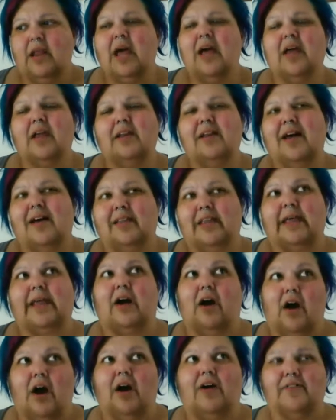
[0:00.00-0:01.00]
not
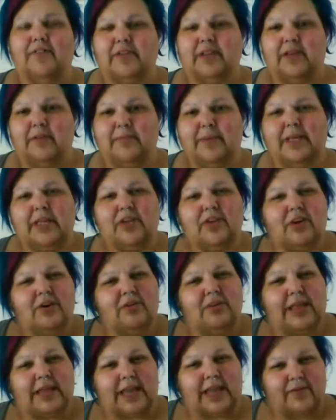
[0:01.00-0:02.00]
like often, but you
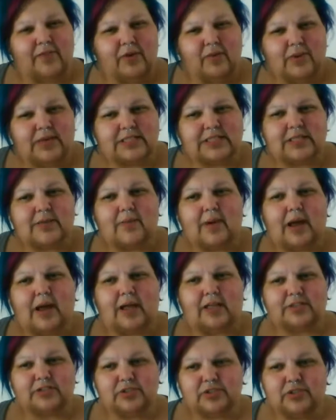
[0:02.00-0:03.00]
know, like every once in a
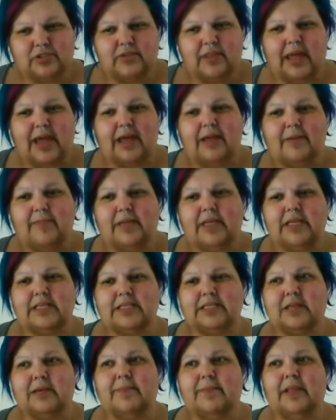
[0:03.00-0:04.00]
while I'll do that
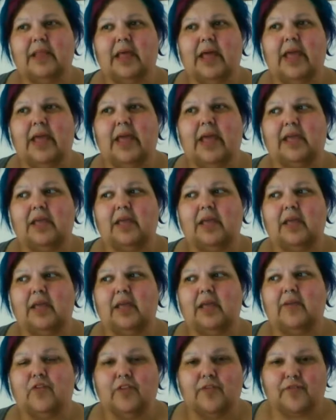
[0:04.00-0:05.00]
because I'll be like,
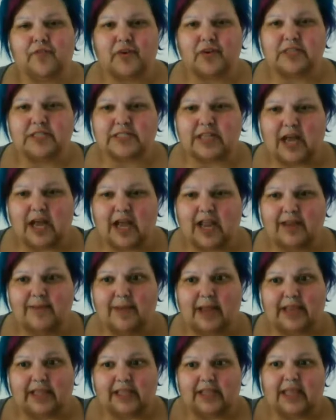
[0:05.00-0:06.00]
for the first
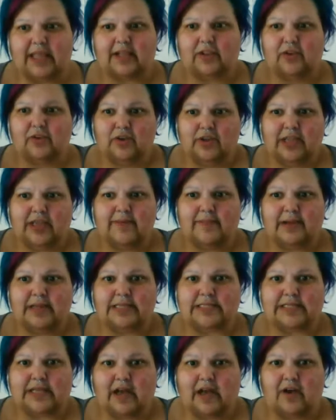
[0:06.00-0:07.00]
time I can like look at
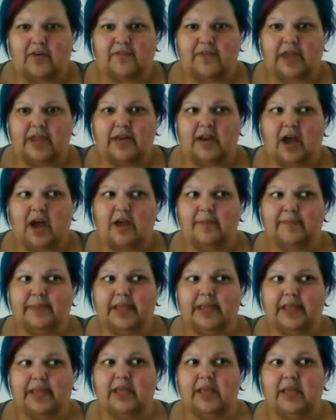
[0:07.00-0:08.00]
myself and
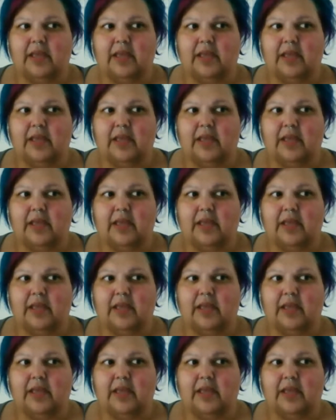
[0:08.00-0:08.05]
not